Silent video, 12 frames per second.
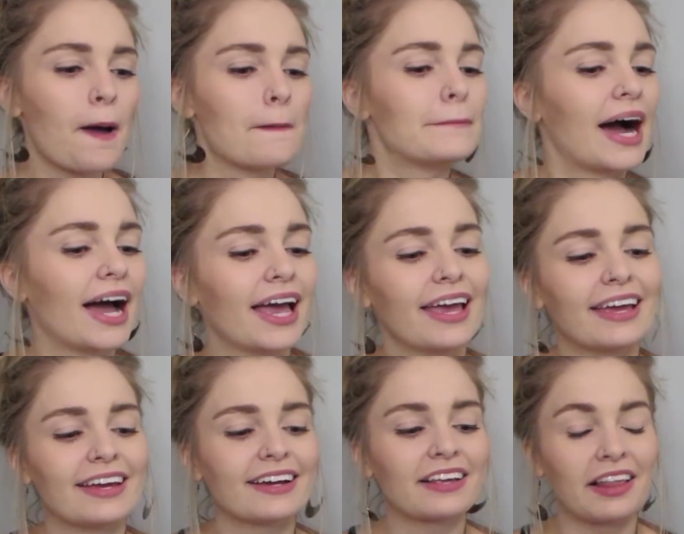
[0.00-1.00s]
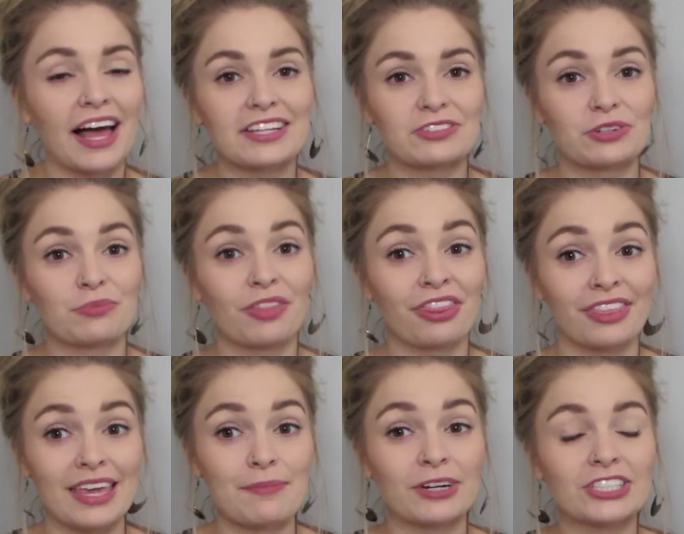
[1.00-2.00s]
my classroom
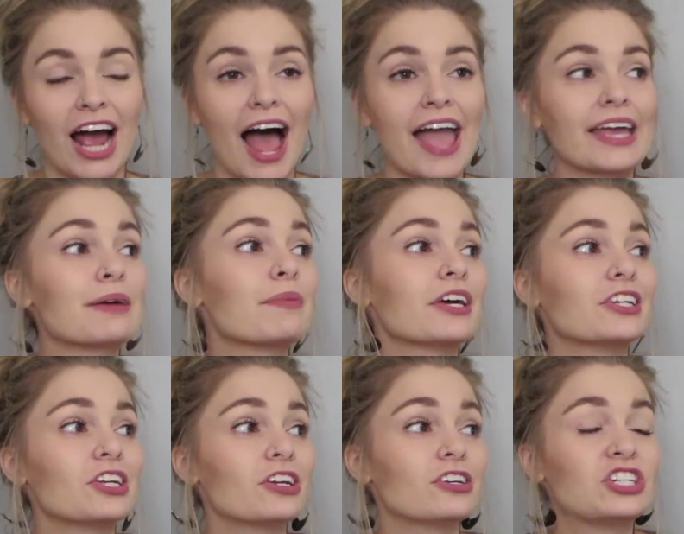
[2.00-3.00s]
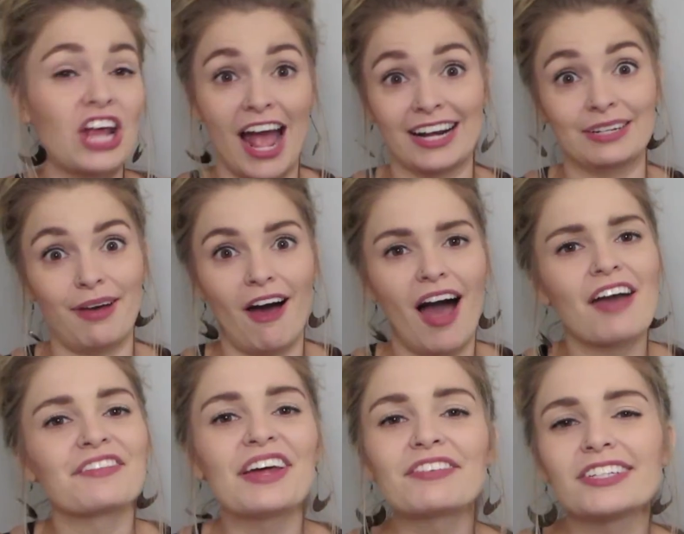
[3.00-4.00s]
theme, which I am jacked about.
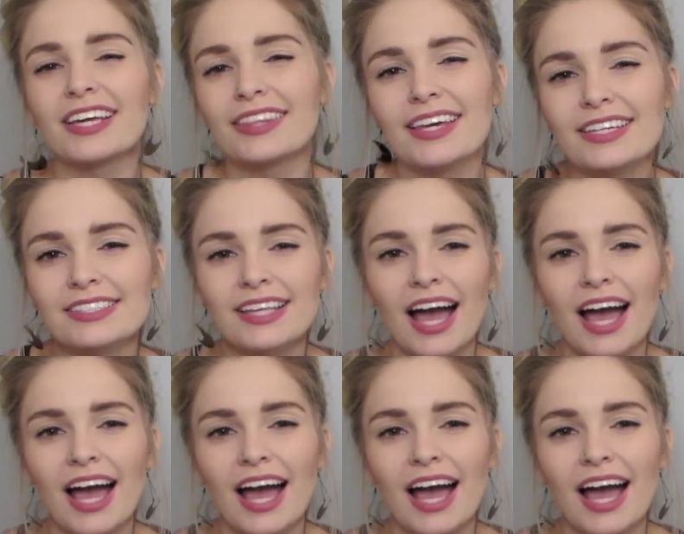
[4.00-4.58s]
I've never done this.